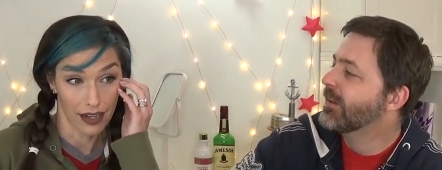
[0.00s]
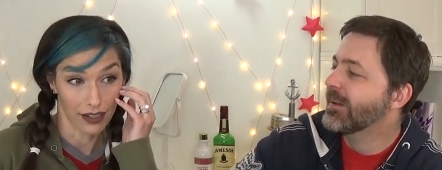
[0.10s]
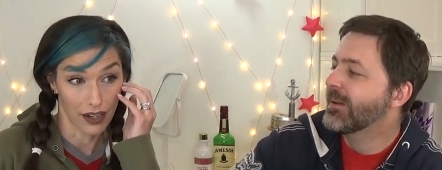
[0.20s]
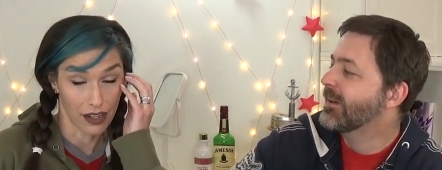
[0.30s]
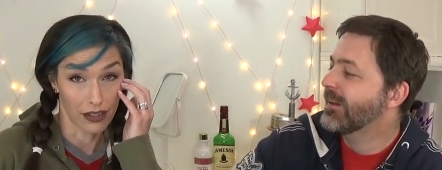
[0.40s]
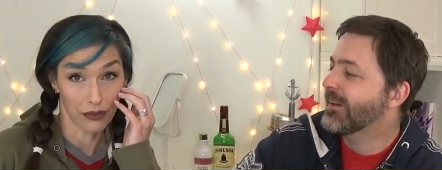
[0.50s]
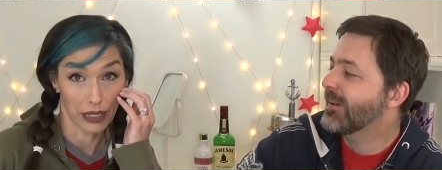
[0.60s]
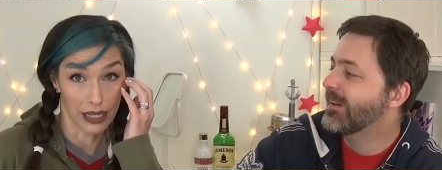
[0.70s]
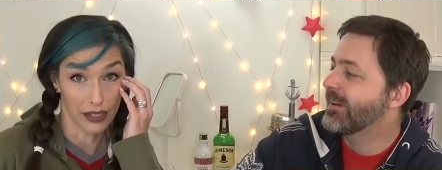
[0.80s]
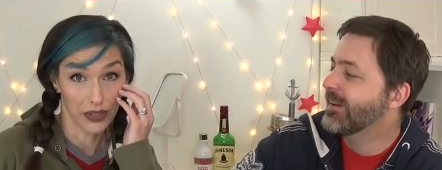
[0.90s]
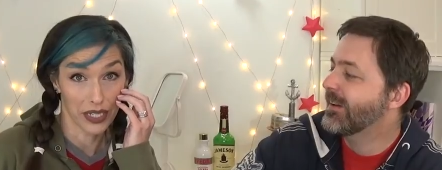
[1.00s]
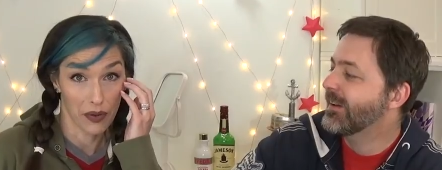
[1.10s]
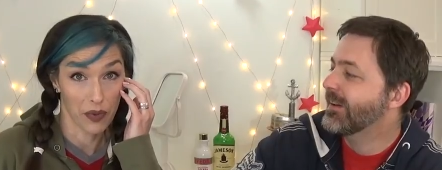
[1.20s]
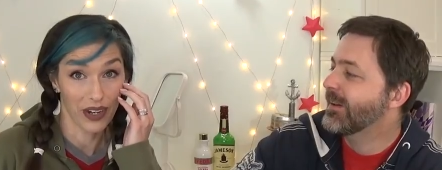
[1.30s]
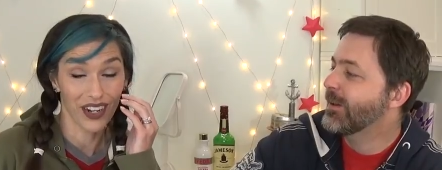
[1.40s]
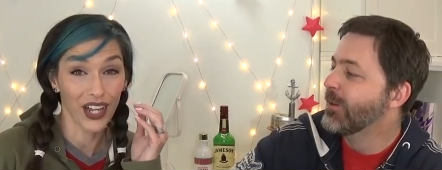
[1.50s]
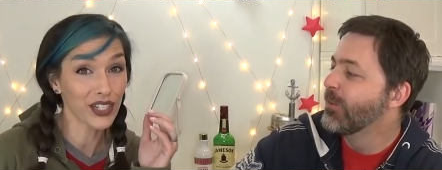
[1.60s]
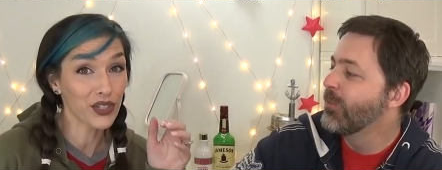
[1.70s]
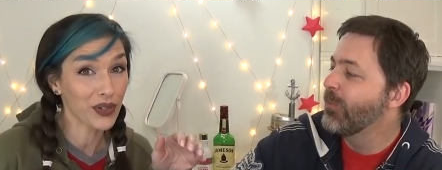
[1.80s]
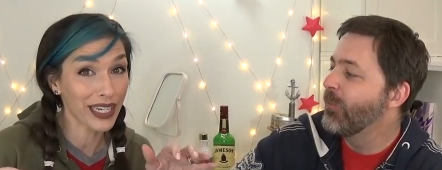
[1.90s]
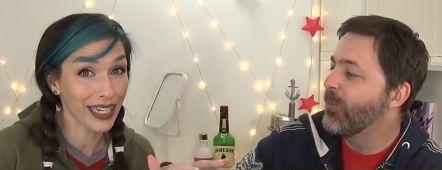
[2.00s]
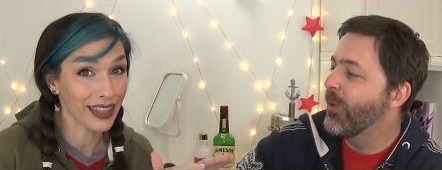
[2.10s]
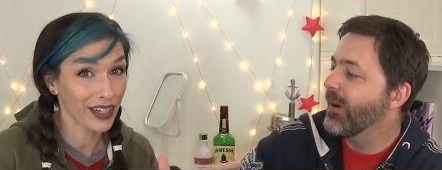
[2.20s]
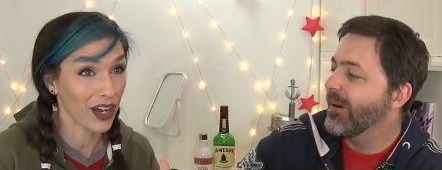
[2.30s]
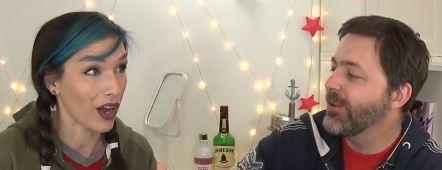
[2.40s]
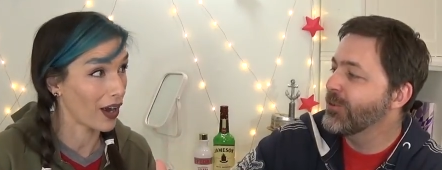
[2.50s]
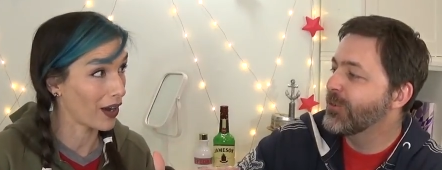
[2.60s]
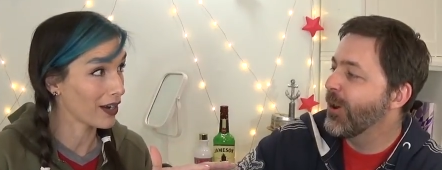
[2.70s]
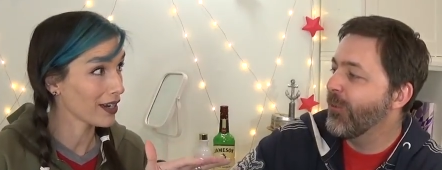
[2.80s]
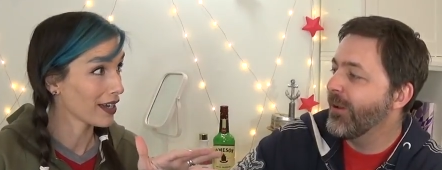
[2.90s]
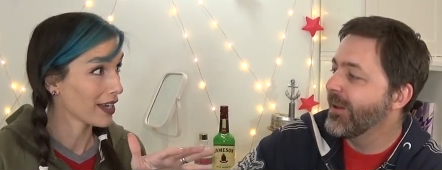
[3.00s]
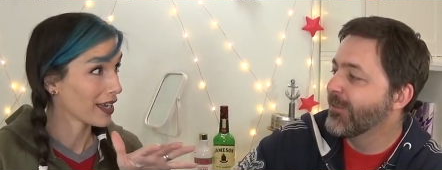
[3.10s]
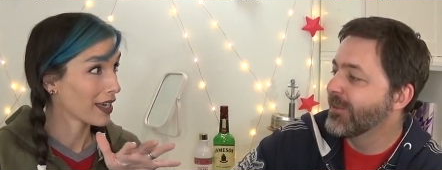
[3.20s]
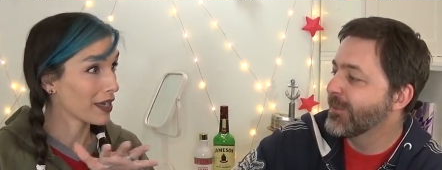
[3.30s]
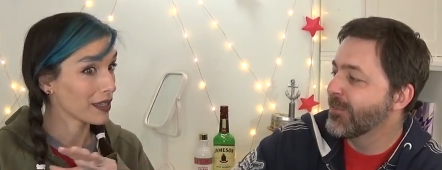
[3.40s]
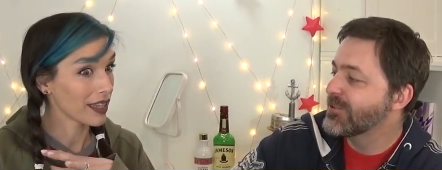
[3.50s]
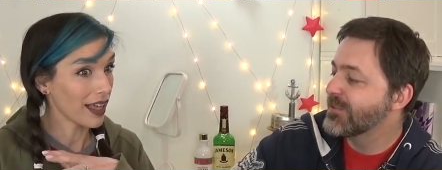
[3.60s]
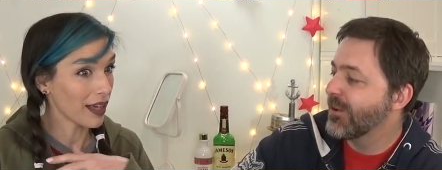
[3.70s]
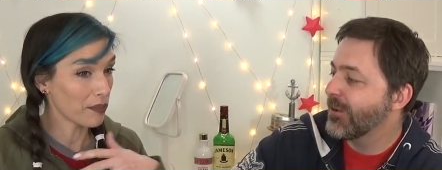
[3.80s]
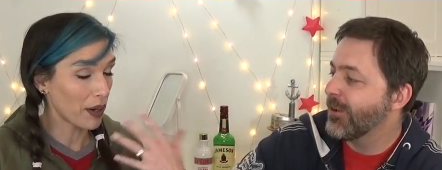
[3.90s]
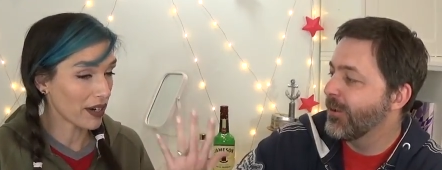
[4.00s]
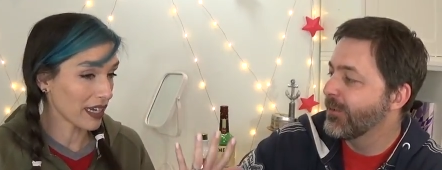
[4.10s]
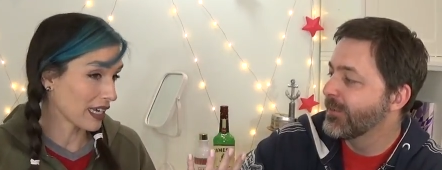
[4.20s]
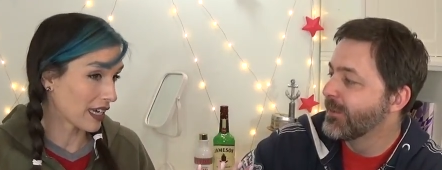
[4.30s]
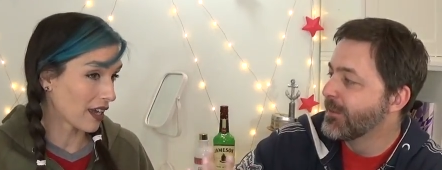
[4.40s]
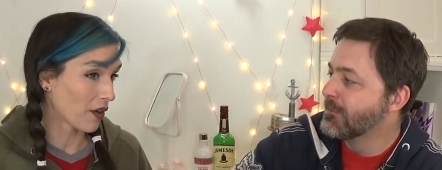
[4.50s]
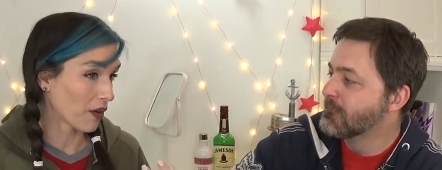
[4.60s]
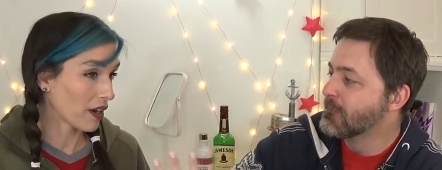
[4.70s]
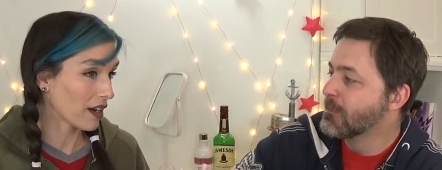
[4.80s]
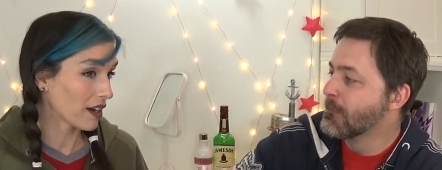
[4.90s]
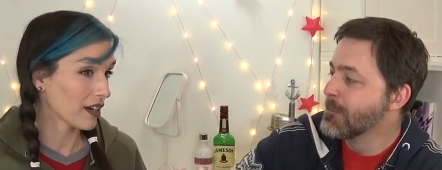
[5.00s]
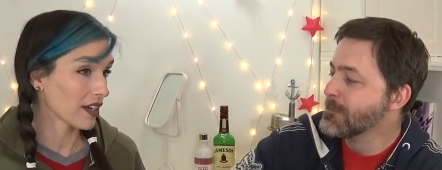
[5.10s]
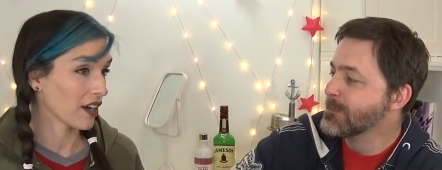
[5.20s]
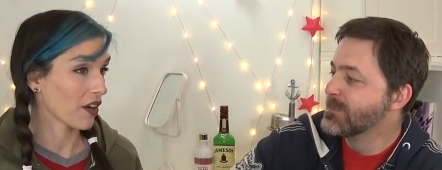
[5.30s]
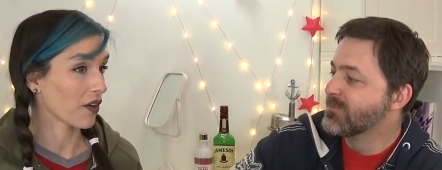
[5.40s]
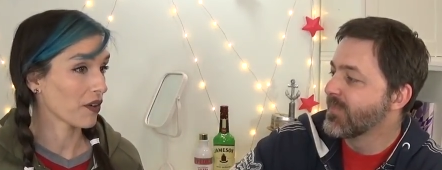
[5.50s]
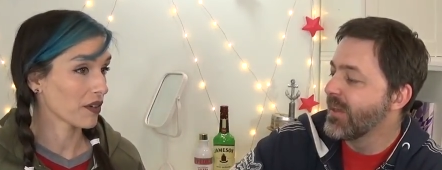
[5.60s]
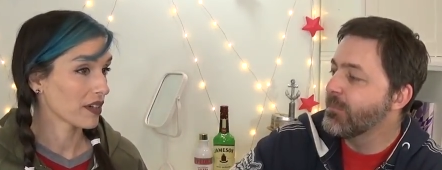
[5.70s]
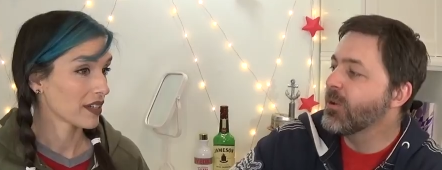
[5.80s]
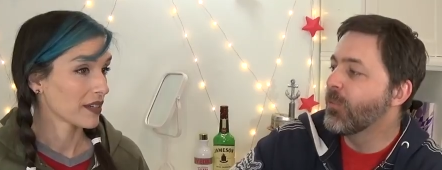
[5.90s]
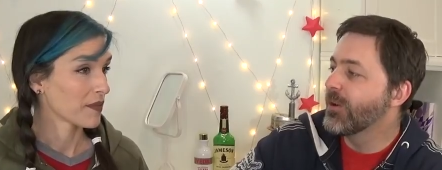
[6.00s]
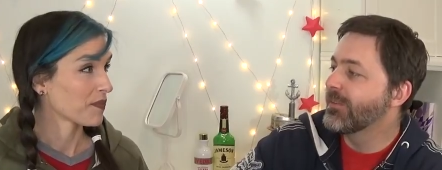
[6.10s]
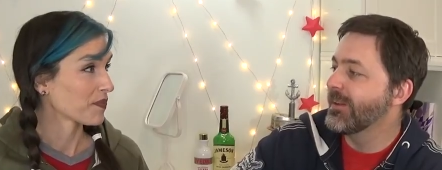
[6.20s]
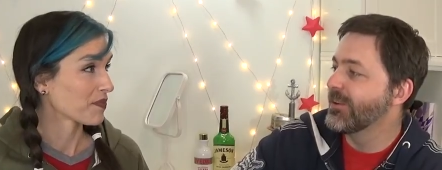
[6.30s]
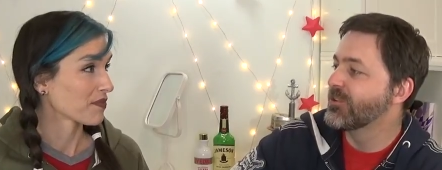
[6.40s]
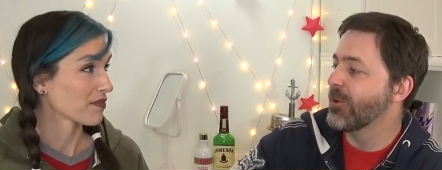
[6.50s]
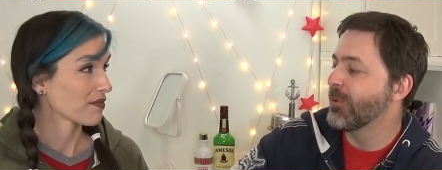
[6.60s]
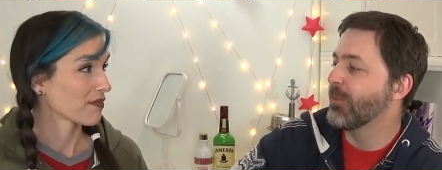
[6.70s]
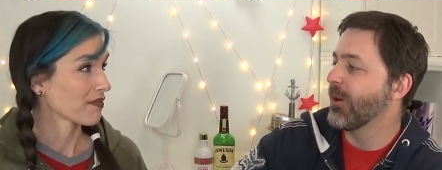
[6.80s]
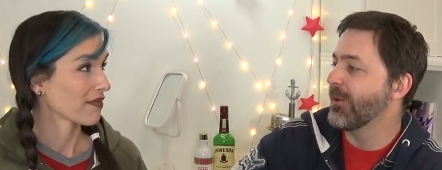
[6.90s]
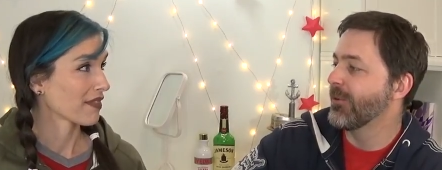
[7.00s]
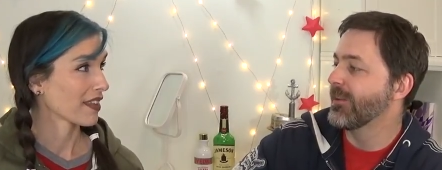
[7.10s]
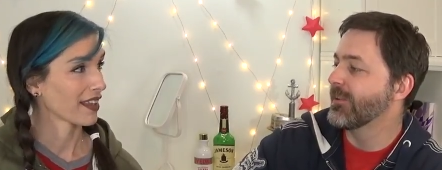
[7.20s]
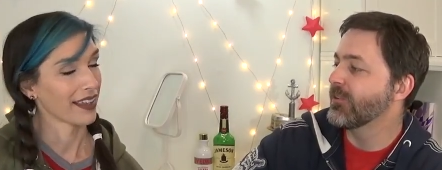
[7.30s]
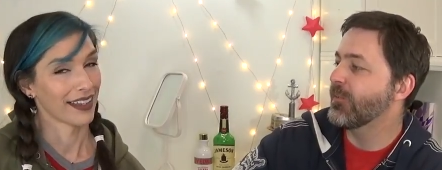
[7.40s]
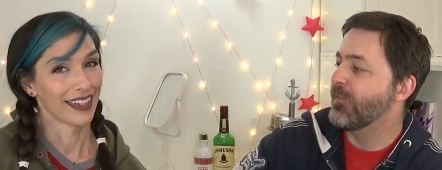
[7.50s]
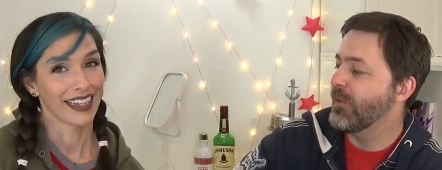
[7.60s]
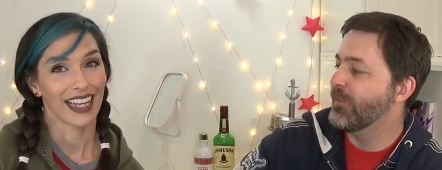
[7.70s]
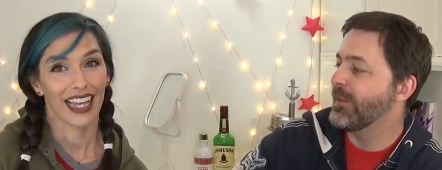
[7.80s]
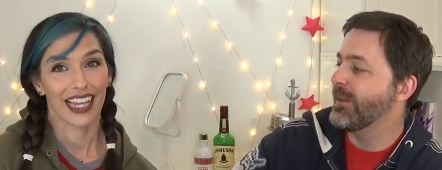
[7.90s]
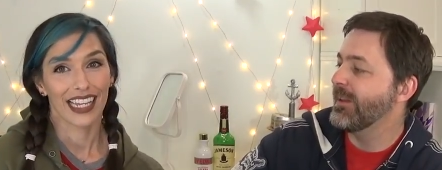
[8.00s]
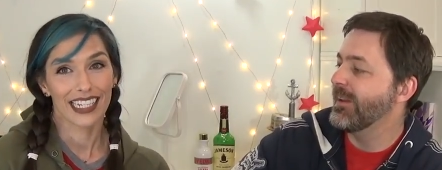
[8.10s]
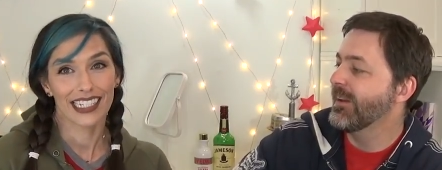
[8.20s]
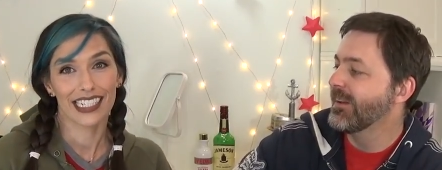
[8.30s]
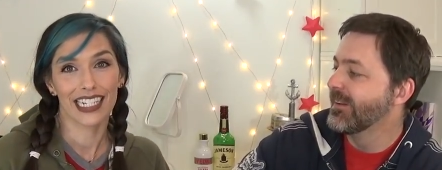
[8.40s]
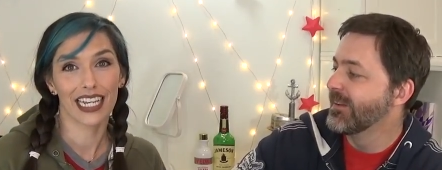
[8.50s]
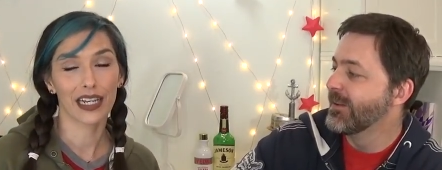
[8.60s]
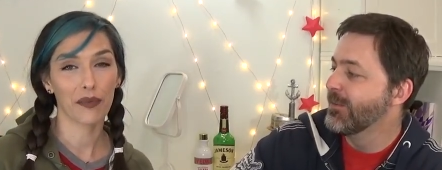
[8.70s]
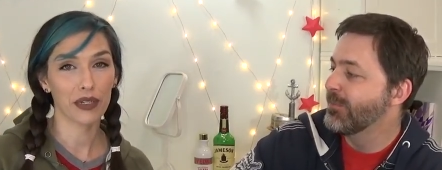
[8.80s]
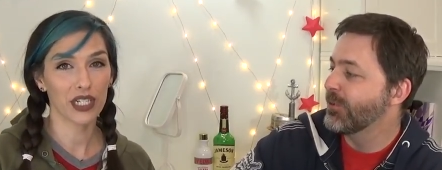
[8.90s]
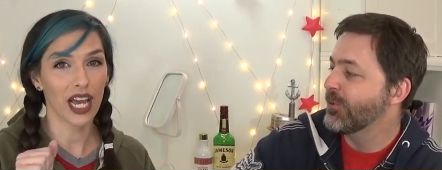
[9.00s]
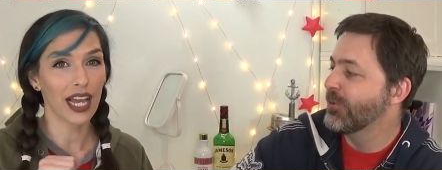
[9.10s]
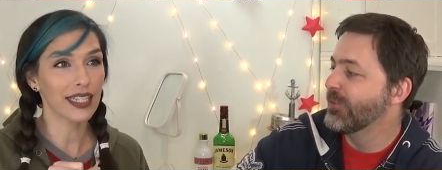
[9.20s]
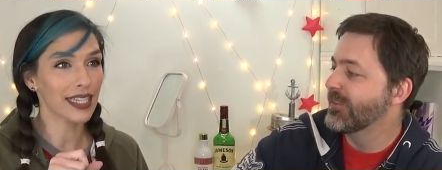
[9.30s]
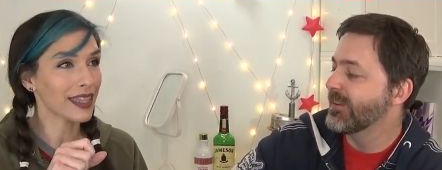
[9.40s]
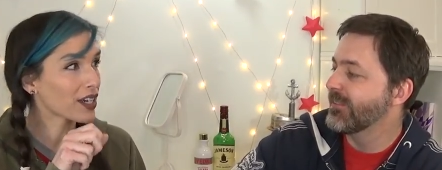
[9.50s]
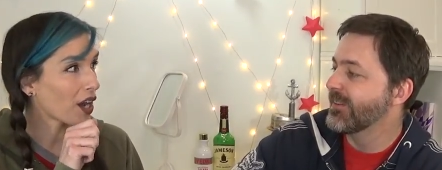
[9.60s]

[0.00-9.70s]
Speaker 1: alcohol with you somewhere, not to drink in Where the car. Are you going with a bunch of a
Speaker 2: party, or you know. That'd be a weird thing to show up at a party with. There's fifty.
Speaker 1: Take a couple shots in the